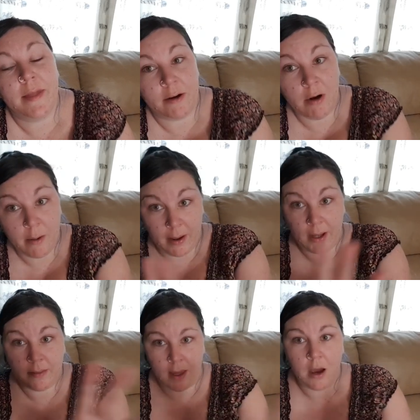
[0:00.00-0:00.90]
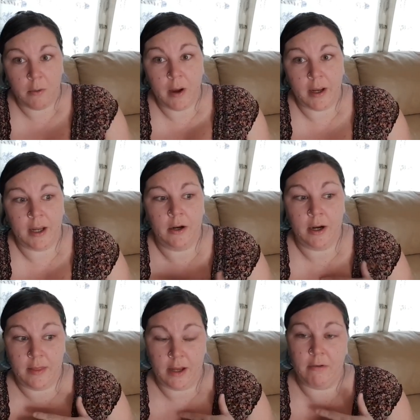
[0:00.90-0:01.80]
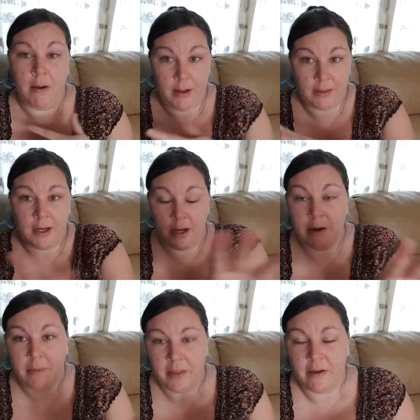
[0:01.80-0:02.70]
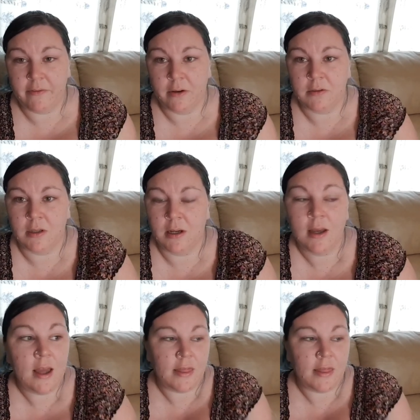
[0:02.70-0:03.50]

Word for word: They're growing. They are working on it. They're growing. They know where their faults are.